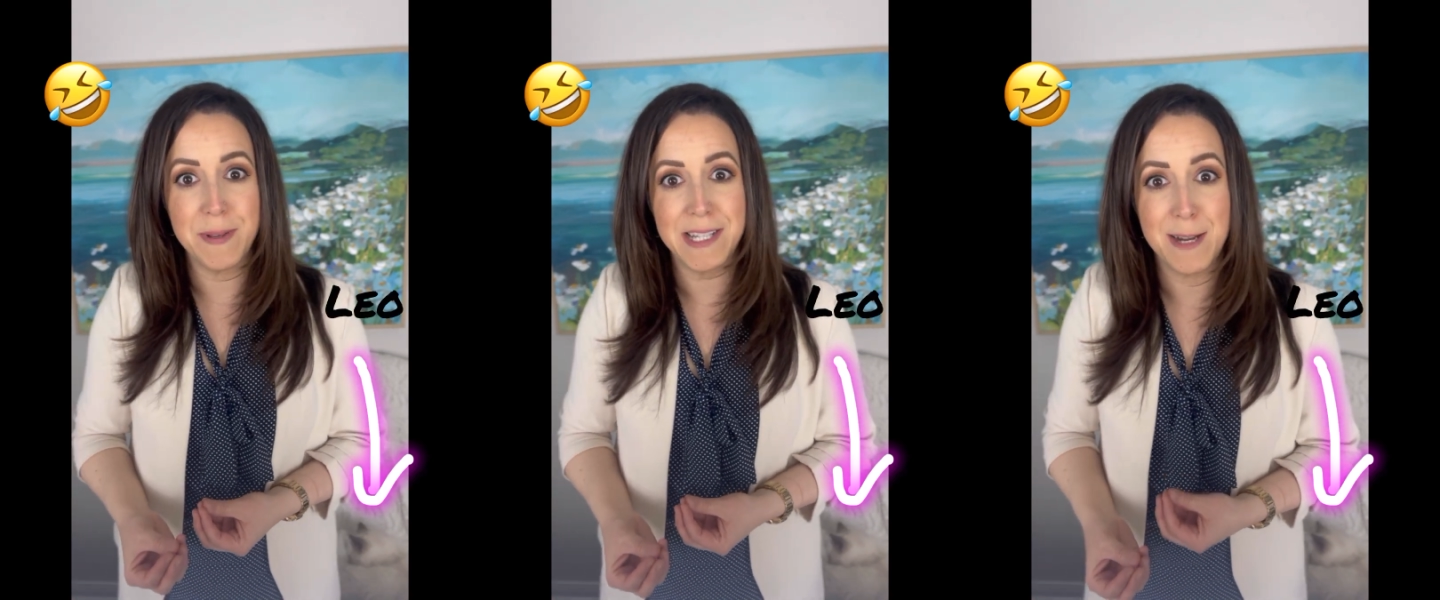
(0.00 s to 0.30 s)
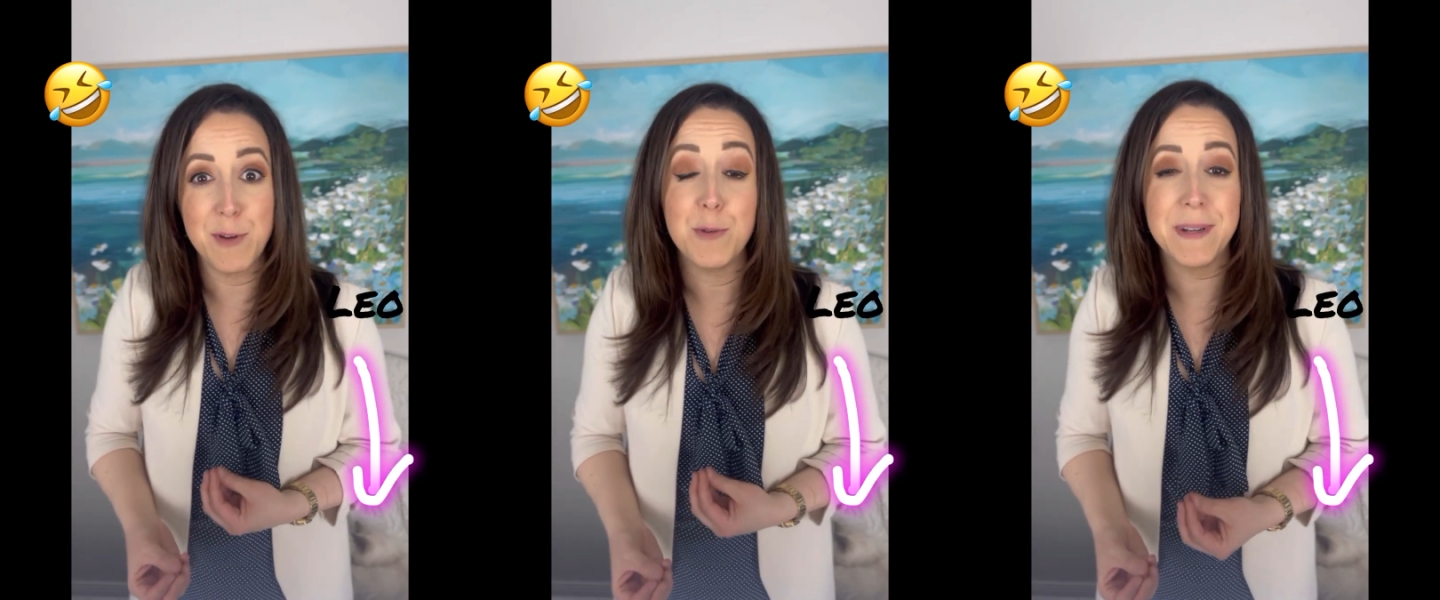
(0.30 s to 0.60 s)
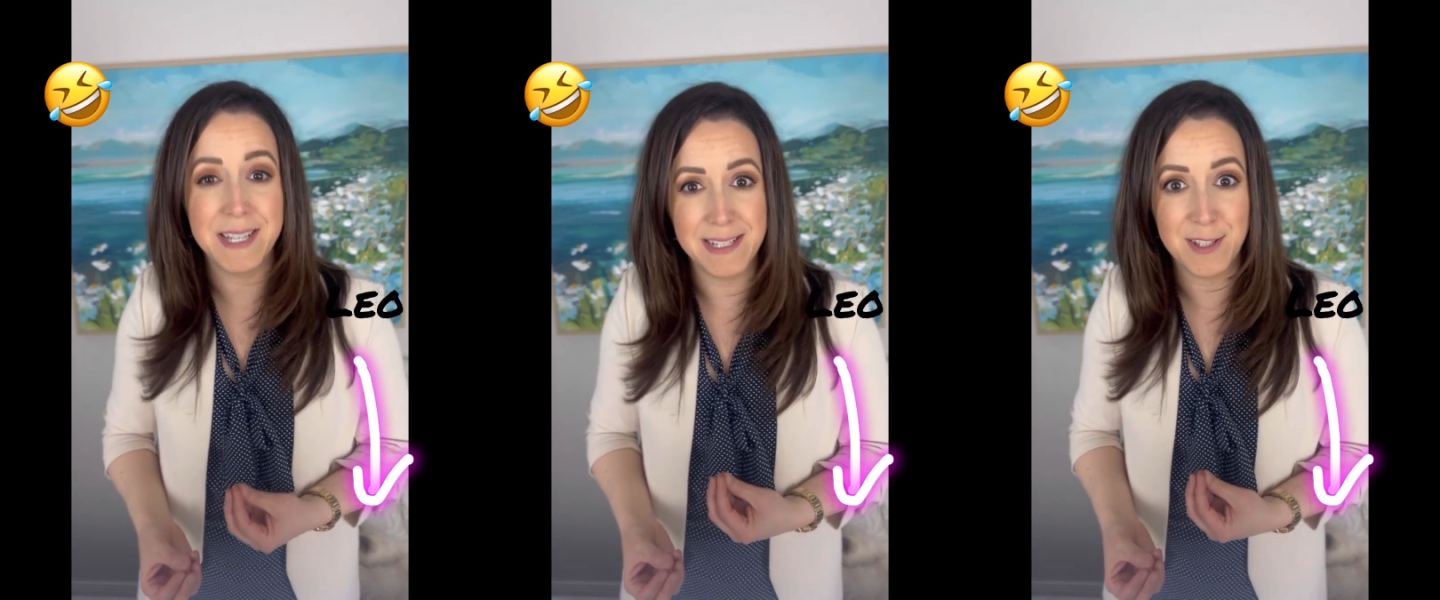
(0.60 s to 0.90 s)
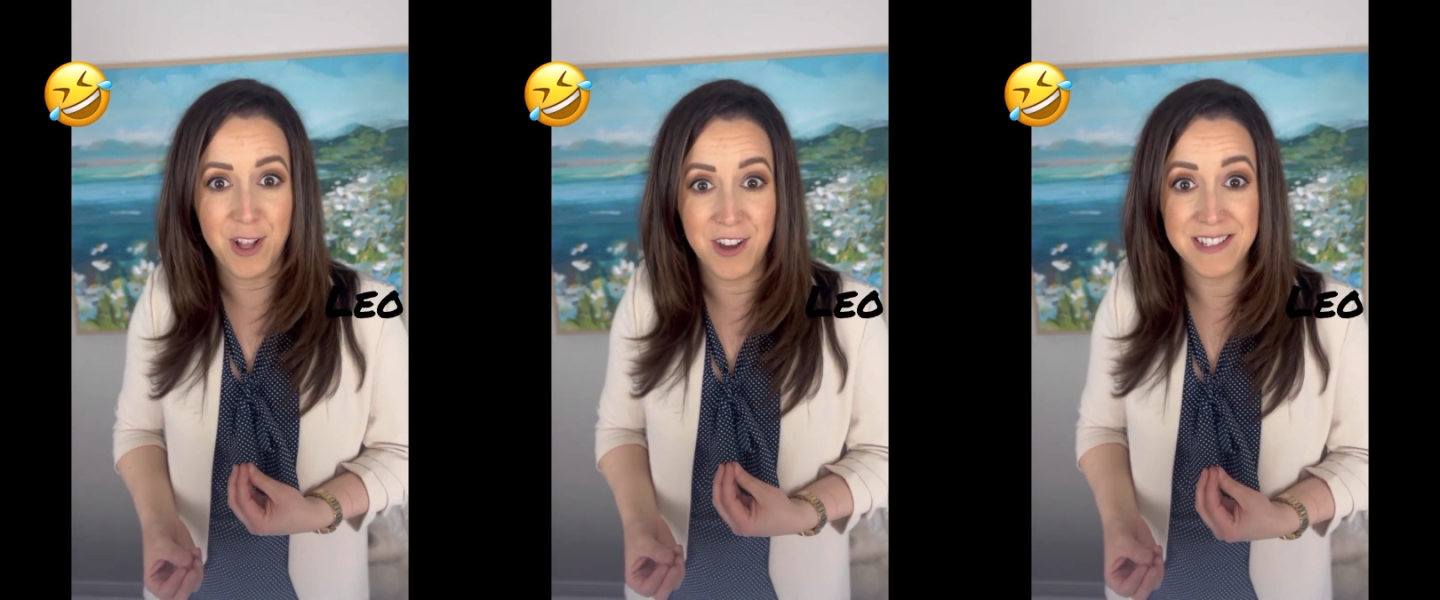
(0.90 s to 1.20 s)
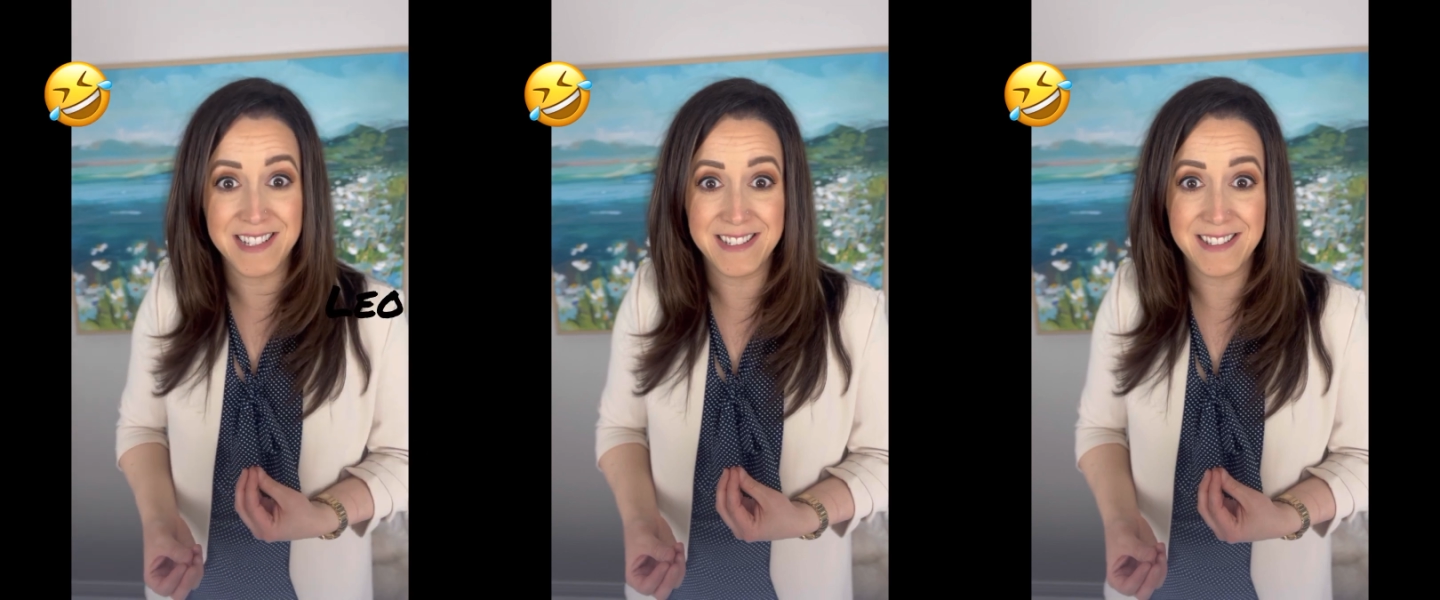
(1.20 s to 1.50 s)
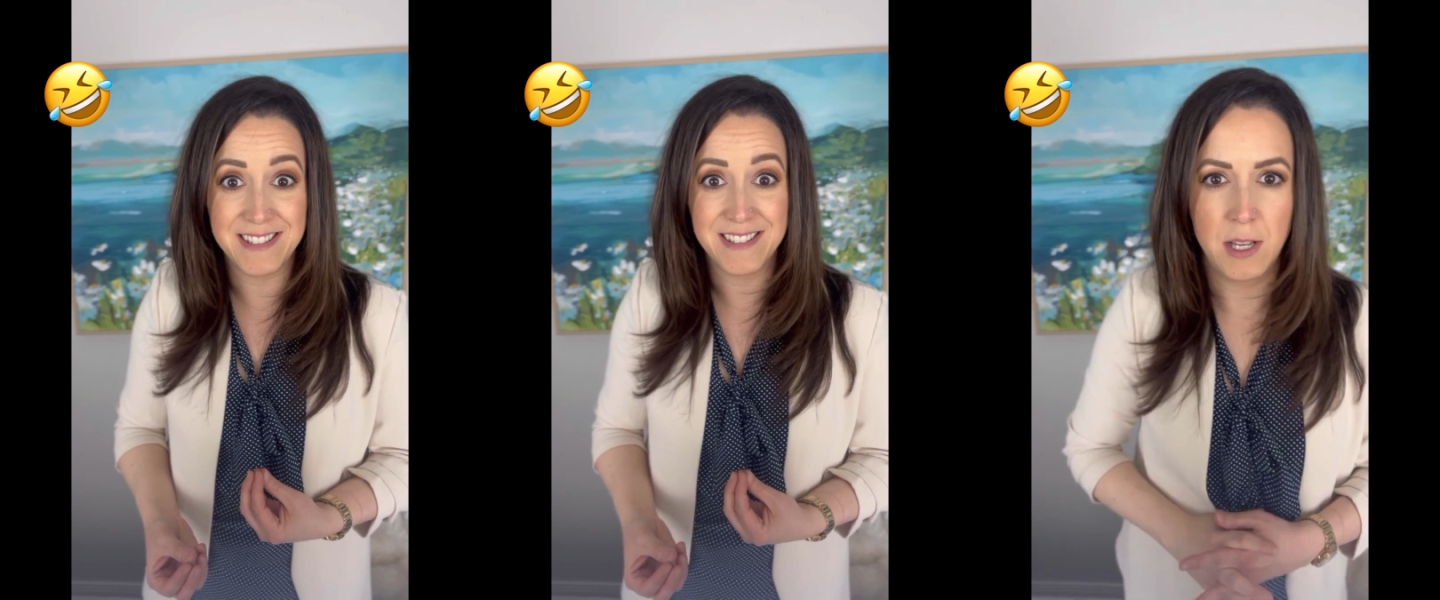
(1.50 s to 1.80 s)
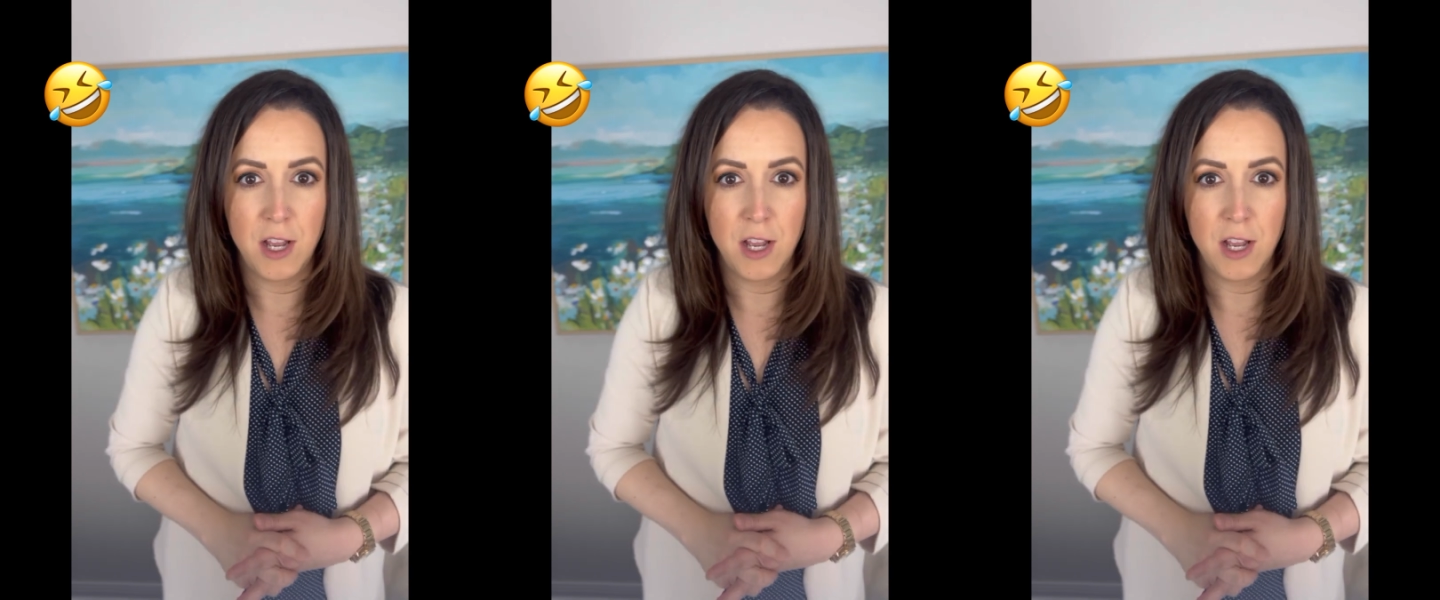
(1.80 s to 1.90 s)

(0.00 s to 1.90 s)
become your biggest losses.